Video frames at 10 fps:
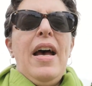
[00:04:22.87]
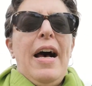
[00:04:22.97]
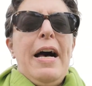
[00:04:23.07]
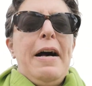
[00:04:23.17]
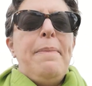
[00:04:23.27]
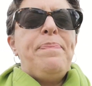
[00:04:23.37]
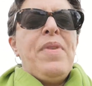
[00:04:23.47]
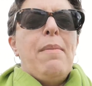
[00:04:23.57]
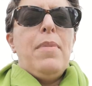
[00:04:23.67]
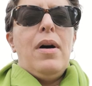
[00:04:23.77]

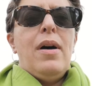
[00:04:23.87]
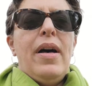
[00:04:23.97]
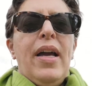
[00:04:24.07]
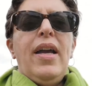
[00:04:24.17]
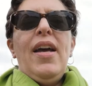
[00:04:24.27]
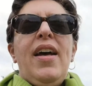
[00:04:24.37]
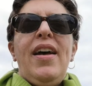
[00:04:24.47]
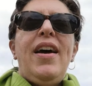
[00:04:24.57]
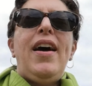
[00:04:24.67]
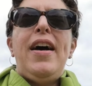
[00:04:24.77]
My
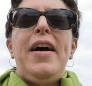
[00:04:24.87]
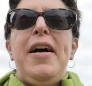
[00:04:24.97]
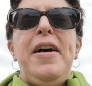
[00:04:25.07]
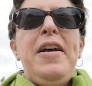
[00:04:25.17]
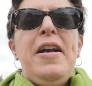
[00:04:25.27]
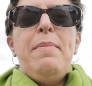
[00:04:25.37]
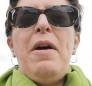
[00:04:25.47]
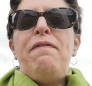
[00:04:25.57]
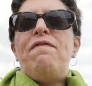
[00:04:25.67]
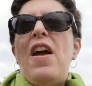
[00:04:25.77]

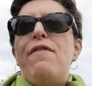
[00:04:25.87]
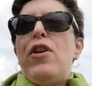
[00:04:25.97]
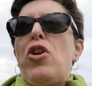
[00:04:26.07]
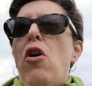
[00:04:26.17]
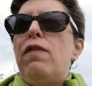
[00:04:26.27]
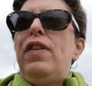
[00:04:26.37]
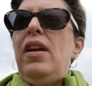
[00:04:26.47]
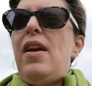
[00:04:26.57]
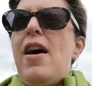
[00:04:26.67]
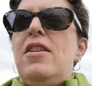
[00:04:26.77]
favourite
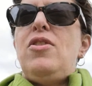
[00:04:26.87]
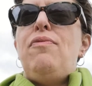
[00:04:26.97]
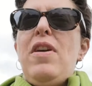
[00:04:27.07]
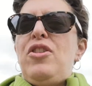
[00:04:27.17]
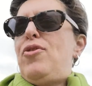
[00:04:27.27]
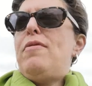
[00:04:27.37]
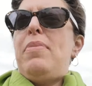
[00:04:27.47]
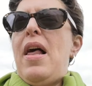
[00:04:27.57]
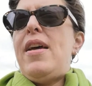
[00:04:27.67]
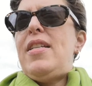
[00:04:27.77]
coffee and restaurant
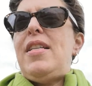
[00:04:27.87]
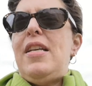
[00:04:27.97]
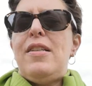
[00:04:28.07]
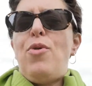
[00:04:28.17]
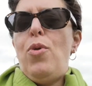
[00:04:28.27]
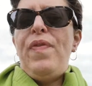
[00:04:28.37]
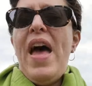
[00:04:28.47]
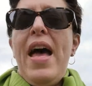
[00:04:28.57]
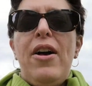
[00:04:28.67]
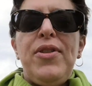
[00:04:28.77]
place is called The
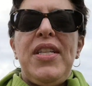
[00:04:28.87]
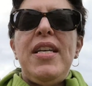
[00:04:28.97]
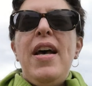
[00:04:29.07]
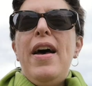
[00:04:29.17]
House,